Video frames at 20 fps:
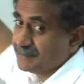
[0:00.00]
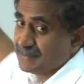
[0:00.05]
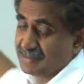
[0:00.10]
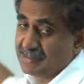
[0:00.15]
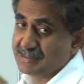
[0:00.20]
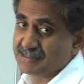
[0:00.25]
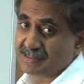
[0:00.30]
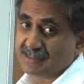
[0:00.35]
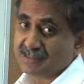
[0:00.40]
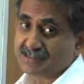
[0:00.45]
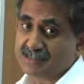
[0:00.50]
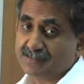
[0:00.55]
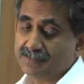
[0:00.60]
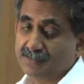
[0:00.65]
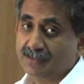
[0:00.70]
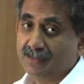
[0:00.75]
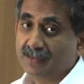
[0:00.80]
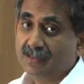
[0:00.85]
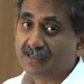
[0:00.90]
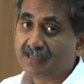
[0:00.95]
by each
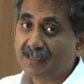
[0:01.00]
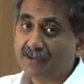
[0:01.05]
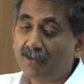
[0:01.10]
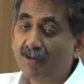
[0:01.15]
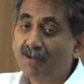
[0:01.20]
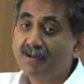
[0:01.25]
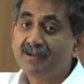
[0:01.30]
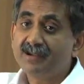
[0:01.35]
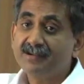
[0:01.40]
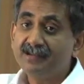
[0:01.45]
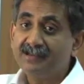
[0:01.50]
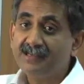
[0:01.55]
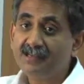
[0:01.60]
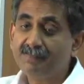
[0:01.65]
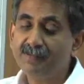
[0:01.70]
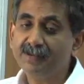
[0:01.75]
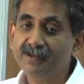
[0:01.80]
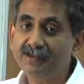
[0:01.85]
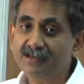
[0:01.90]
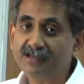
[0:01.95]
customer can all run
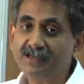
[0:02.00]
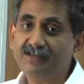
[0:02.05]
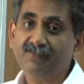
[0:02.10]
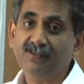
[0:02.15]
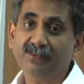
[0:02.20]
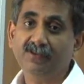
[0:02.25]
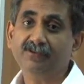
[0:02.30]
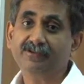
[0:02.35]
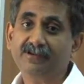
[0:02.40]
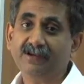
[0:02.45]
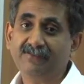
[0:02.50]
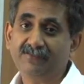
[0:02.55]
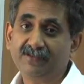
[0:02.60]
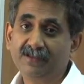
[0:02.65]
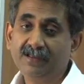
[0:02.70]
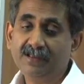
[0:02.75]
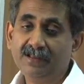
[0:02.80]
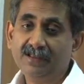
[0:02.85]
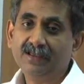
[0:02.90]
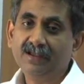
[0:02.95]
independently without
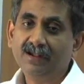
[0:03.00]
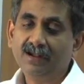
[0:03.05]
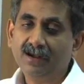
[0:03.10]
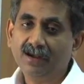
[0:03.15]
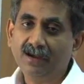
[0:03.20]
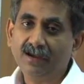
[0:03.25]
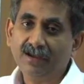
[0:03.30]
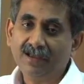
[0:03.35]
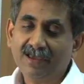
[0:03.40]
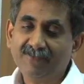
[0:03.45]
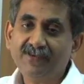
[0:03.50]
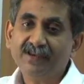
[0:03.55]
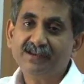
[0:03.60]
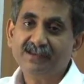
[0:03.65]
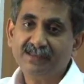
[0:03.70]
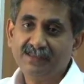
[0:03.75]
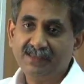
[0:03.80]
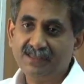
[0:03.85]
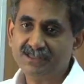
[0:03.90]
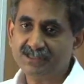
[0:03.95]

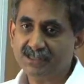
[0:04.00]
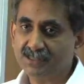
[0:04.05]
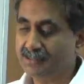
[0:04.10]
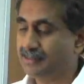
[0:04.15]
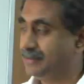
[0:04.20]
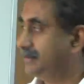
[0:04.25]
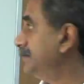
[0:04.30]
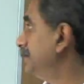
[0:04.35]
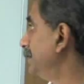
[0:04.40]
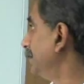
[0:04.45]
affecting each other?